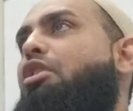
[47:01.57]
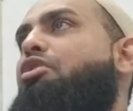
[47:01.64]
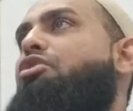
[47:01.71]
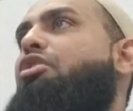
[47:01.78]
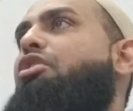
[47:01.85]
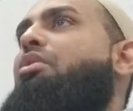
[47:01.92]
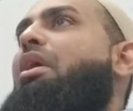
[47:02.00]

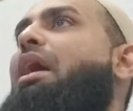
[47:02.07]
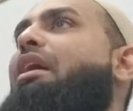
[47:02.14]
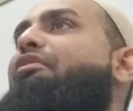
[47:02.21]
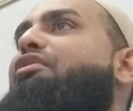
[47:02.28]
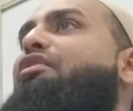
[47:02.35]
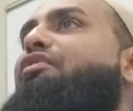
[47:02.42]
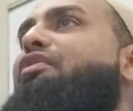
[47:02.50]
So you
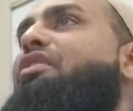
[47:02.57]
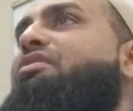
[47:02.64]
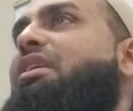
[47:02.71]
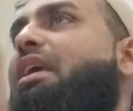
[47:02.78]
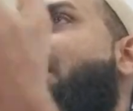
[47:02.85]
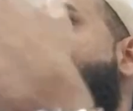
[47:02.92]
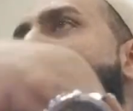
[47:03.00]
have to
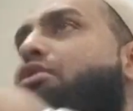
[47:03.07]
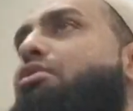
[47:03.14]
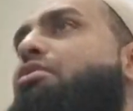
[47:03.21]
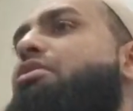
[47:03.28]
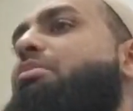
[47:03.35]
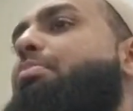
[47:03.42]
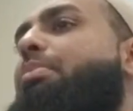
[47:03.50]
first
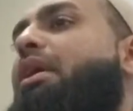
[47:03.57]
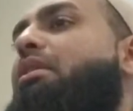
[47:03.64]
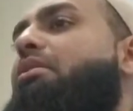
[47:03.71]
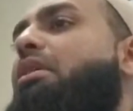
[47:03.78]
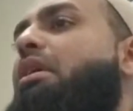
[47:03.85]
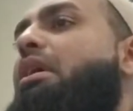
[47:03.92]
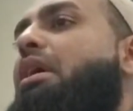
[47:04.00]

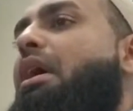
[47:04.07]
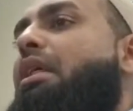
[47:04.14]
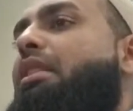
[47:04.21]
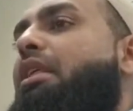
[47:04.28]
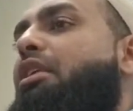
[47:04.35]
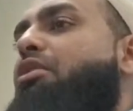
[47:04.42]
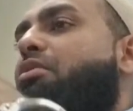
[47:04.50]
introspect,
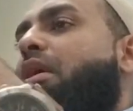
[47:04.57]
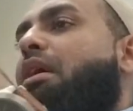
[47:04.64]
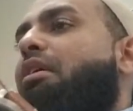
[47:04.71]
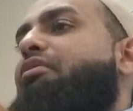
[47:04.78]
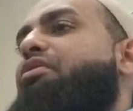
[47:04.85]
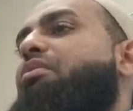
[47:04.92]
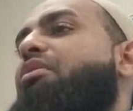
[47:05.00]
and then you
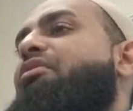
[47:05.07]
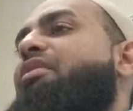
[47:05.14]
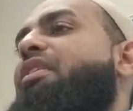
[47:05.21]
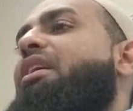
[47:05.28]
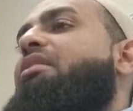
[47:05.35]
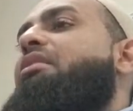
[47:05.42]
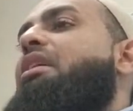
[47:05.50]
have to
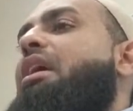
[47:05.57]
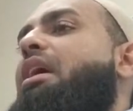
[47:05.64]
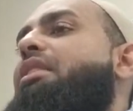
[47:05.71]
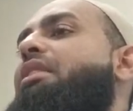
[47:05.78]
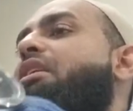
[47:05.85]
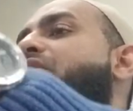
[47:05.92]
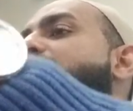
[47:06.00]
reflect,
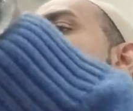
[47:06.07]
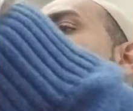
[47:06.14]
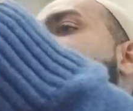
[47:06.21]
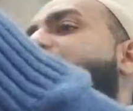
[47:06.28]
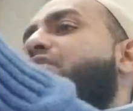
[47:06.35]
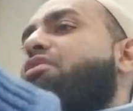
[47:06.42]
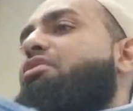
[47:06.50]
and then you
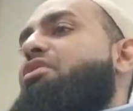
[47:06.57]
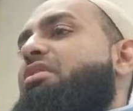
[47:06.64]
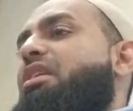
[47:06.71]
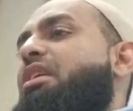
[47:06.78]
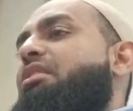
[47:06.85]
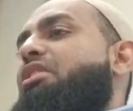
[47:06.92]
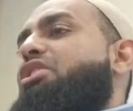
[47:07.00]
have to
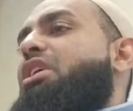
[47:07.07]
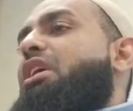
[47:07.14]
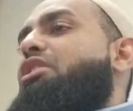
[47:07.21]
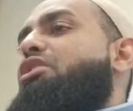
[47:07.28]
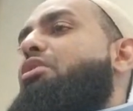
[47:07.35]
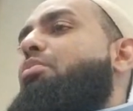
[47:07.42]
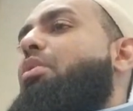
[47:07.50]
see the
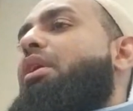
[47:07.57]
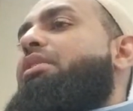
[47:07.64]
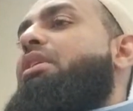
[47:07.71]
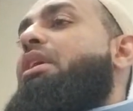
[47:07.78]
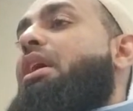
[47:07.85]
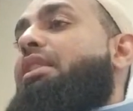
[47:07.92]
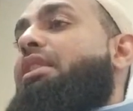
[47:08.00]
change you want,
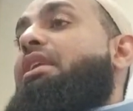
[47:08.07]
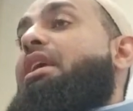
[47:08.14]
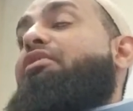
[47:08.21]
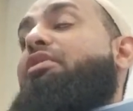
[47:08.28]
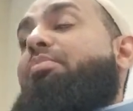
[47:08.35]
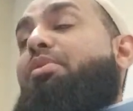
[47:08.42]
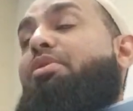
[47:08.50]
and then you
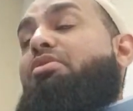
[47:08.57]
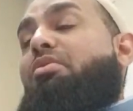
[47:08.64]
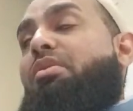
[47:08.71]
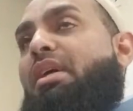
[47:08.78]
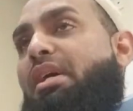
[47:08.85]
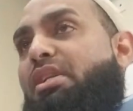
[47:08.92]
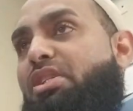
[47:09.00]
have to
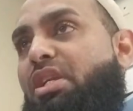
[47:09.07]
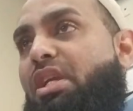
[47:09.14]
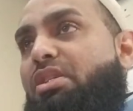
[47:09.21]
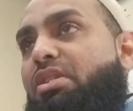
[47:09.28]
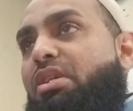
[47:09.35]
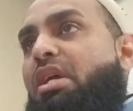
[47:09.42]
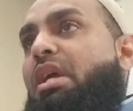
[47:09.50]
pursue that
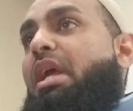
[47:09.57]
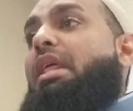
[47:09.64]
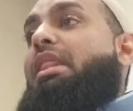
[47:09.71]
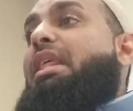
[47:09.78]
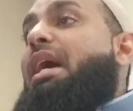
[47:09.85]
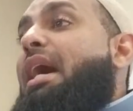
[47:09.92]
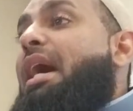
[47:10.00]
change.
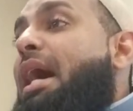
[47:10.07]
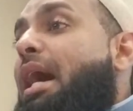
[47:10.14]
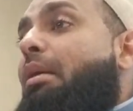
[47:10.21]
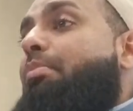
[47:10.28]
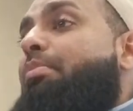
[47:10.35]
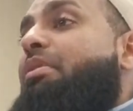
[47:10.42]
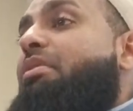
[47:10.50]
And that
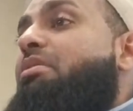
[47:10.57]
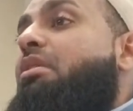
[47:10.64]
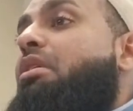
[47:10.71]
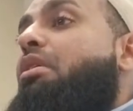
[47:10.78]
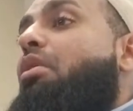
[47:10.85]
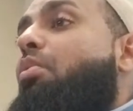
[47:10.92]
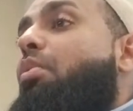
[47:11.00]
happens
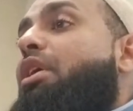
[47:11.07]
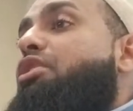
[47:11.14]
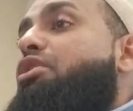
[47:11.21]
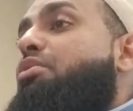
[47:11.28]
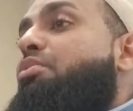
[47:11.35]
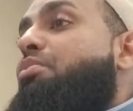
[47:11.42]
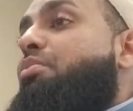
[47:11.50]

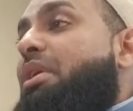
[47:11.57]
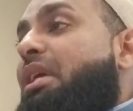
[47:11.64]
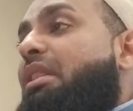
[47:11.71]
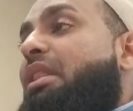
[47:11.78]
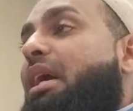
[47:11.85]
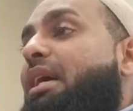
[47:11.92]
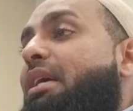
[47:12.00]
when you
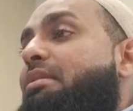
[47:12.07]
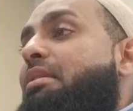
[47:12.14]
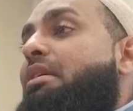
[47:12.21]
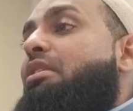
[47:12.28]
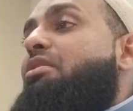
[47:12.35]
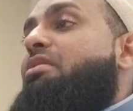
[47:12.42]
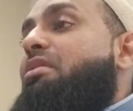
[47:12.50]
realize
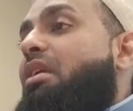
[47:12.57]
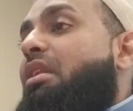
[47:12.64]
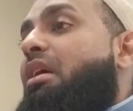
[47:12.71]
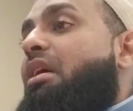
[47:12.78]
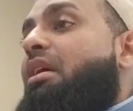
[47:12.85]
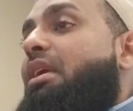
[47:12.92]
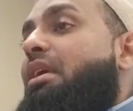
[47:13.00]

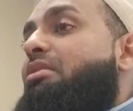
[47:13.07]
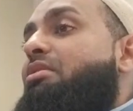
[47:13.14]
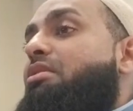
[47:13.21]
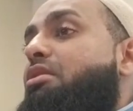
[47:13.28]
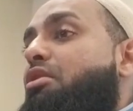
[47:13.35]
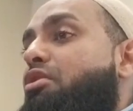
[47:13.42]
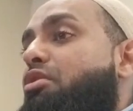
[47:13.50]
Salah
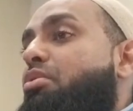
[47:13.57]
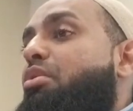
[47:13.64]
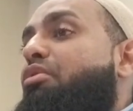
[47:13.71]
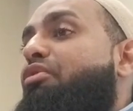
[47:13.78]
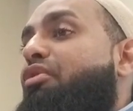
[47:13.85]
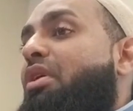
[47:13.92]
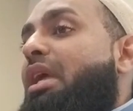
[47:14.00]
is the
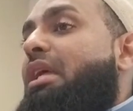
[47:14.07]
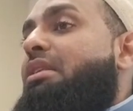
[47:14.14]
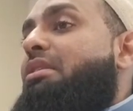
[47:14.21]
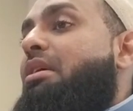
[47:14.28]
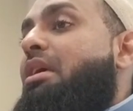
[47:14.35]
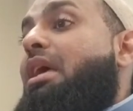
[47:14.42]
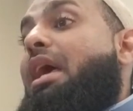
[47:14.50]
tool for
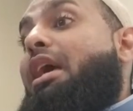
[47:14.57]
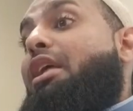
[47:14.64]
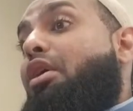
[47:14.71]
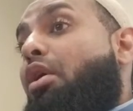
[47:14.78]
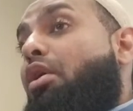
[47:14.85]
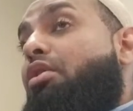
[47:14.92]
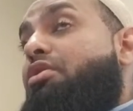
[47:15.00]
it, and
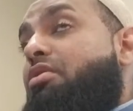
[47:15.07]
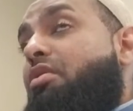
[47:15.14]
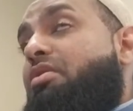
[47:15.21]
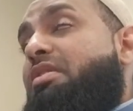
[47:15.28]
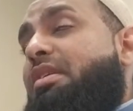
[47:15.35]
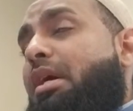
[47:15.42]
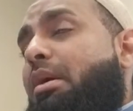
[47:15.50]
also
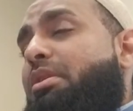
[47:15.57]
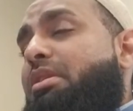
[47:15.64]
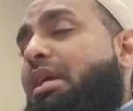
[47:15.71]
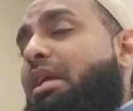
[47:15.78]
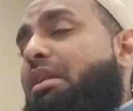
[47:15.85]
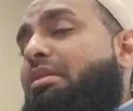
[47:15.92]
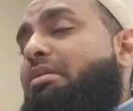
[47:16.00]

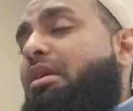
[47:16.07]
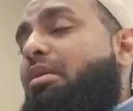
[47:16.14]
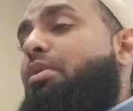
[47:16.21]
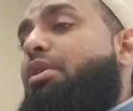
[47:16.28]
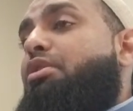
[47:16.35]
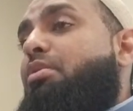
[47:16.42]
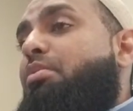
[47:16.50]
simultaneously
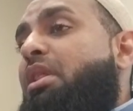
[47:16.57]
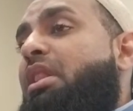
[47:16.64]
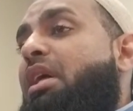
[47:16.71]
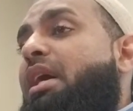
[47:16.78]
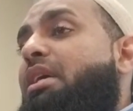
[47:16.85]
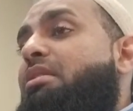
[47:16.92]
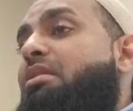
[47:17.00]
when you
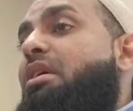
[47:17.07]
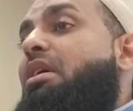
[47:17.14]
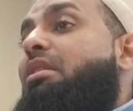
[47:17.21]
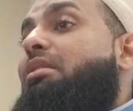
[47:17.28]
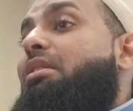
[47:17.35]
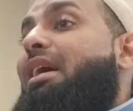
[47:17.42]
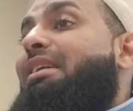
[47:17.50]
realize
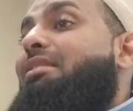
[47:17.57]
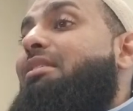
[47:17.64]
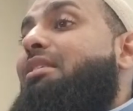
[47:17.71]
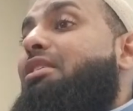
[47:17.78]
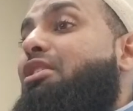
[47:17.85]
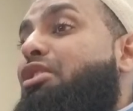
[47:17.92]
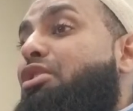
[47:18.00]
that
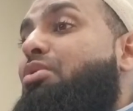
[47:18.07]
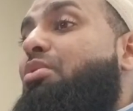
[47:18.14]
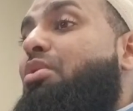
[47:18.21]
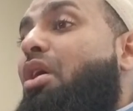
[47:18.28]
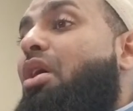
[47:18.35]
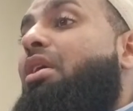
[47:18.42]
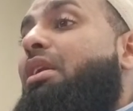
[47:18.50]

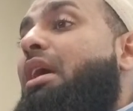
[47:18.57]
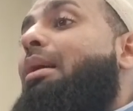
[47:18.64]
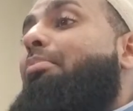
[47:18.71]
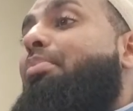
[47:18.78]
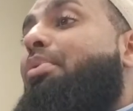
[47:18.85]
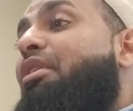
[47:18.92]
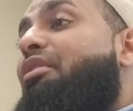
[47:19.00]
you are
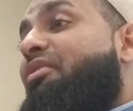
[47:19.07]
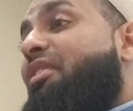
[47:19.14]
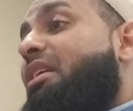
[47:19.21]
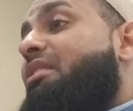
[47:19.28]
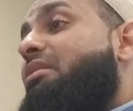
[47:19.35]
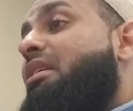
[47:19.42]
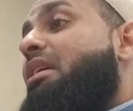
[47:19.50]
not
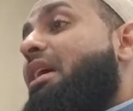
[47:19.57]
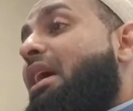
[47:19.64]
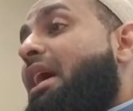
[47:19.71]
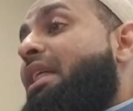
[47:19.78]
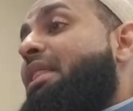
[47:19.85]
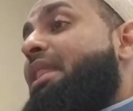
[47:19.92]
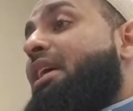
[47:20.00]
perfect
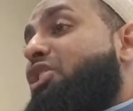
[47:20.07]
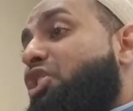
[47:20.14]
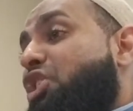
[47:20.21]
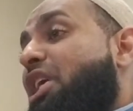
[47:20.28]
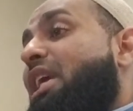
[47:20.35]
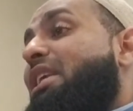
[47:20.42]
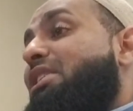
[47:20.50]
and that
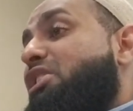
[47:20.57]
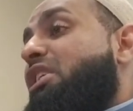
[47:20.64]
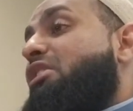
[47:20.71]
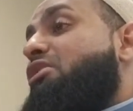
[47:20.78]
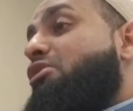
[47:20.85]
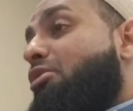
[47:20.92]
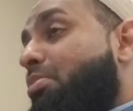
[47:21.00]
change
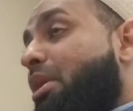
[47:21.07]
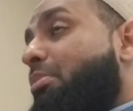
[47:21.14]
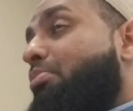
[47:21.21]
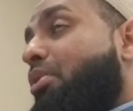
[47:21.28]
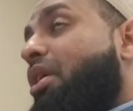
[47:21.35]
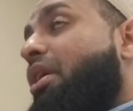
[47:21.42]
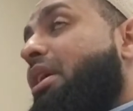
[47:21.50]
needs to be
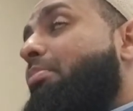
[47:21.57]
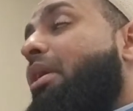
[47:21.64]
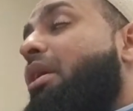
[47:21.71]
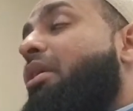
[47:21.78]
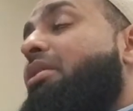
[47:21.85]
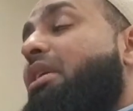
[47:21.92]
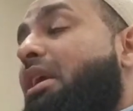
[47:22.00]
brought
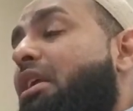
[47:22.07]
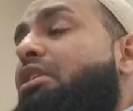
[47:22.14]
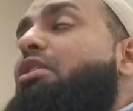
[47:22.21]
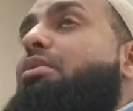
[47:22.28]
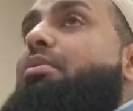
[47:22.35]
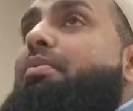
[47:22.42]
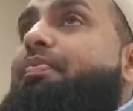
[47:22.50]
upon in
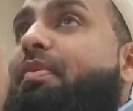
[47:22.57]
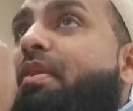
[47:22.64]
you.